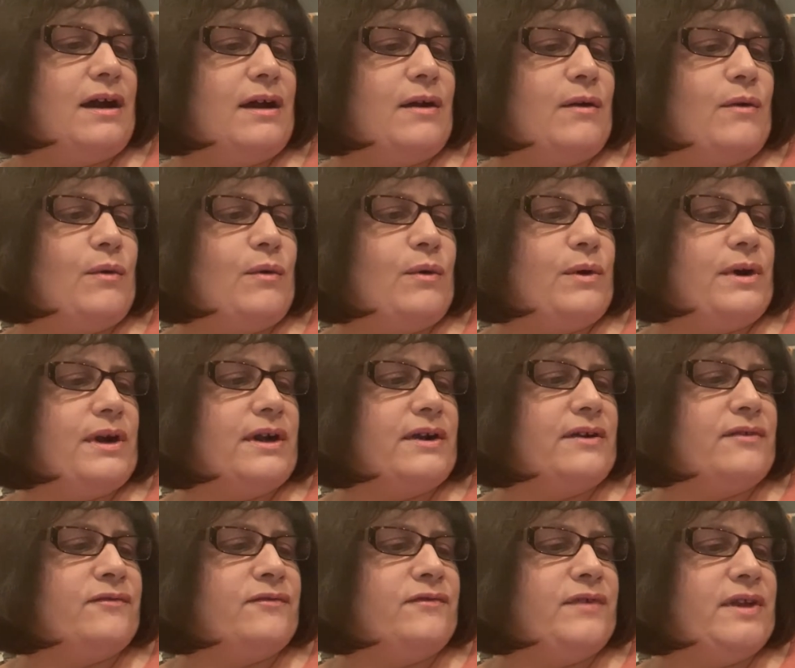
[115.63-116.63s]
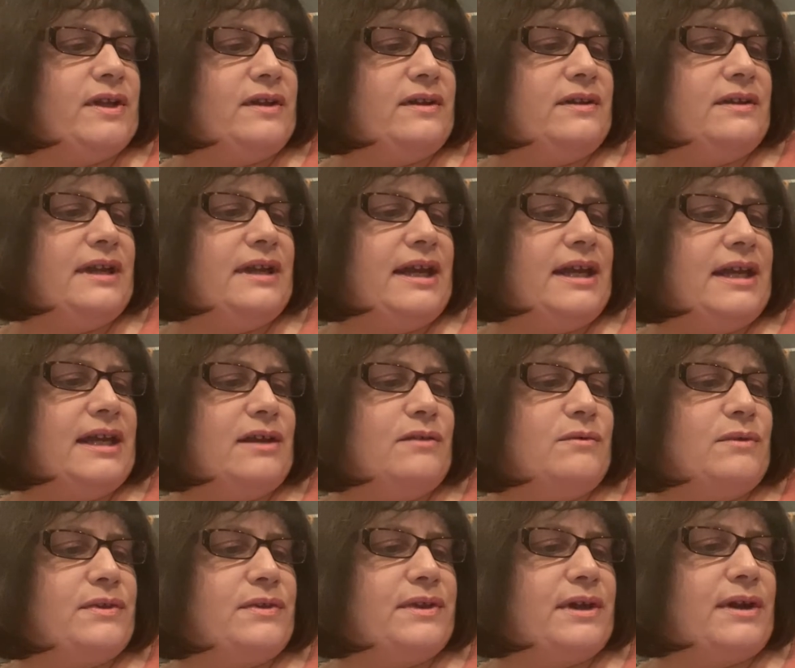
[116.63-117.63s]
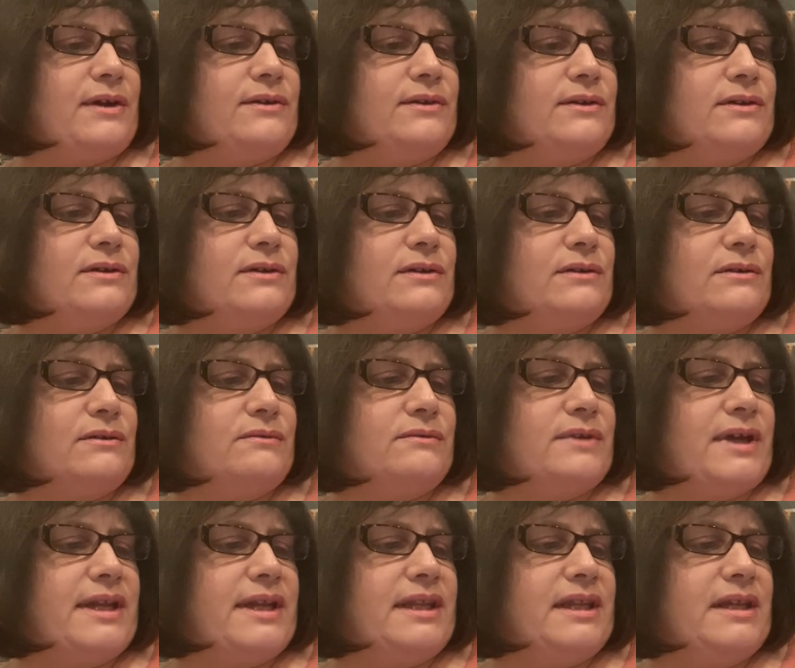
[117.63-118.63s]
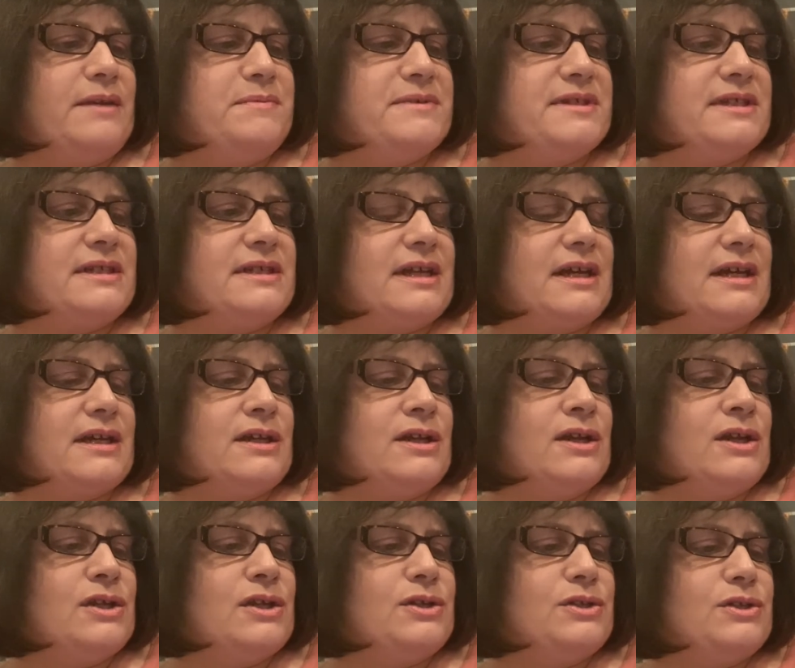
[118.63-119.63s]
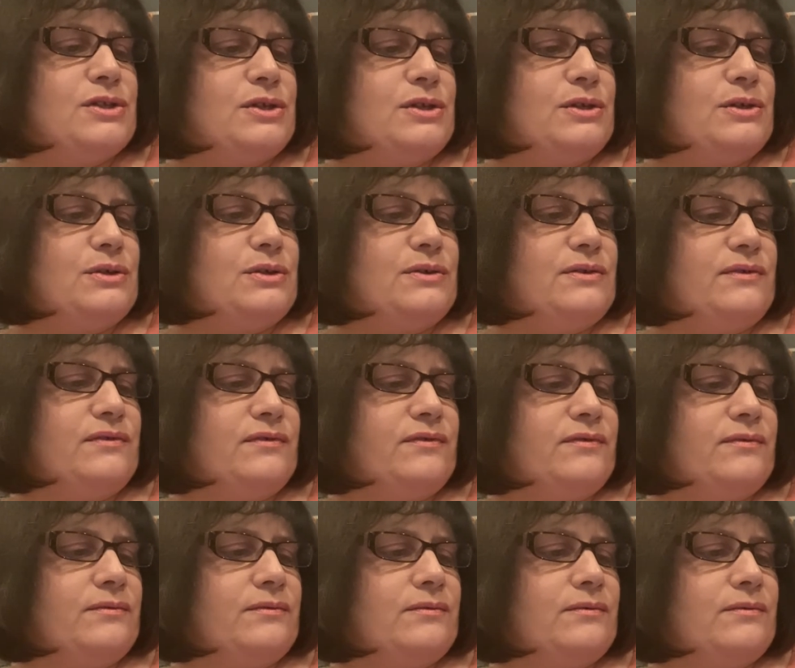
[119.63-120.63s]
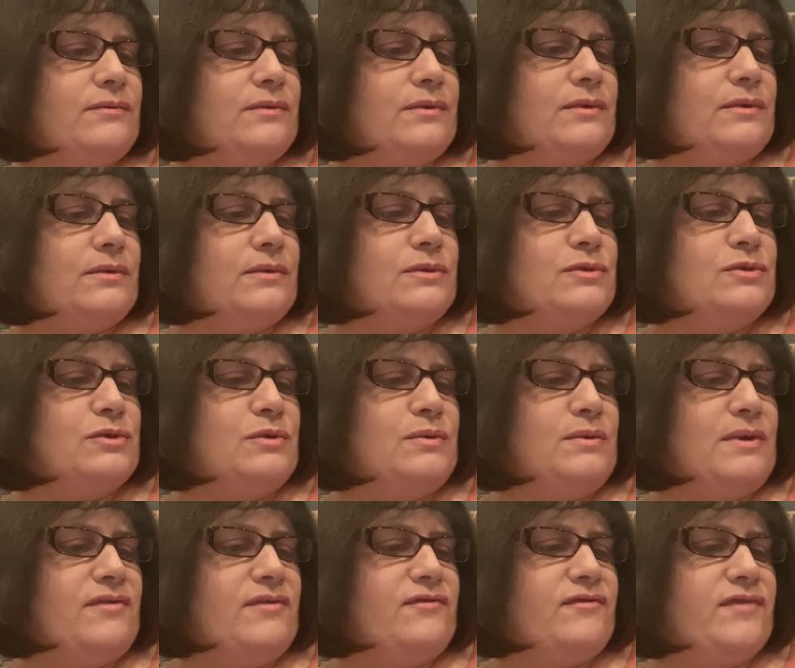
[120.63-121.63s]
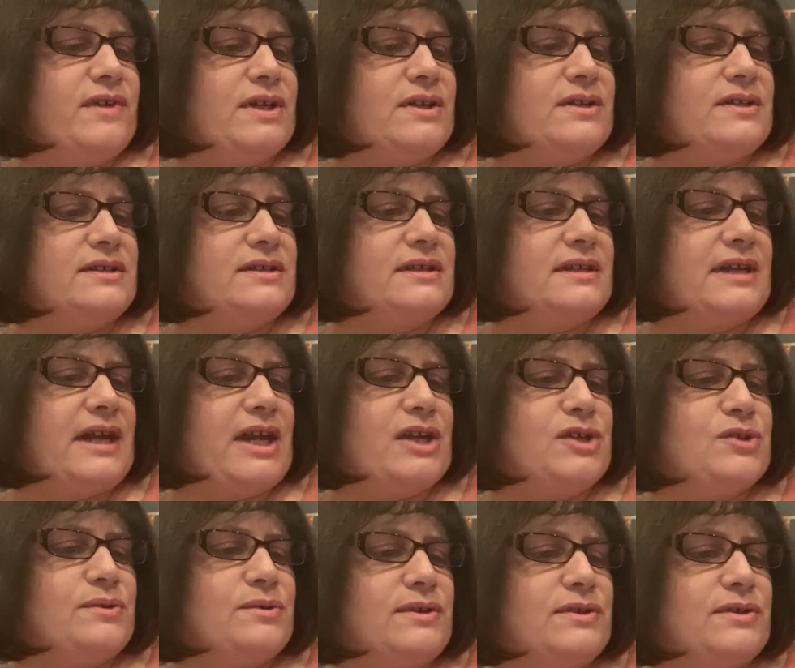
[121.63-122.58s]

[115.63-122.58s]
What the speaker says: or feel naked without your red lipstick, do what feels natural